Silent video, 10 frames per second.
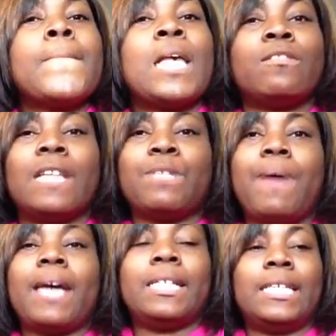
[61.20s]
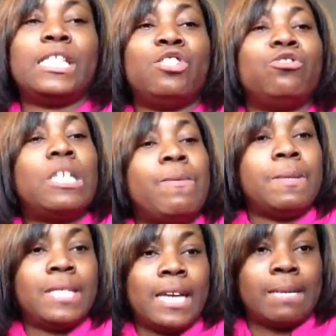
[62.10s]
So that's why I decided to do a double
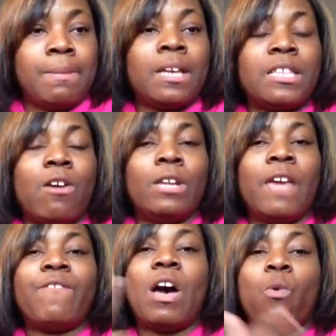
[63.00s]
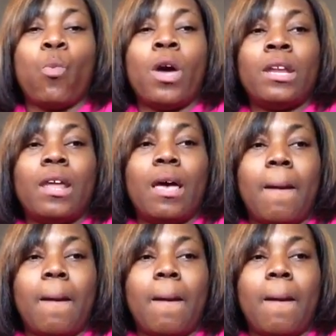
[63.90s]
mastectomy, because I only found one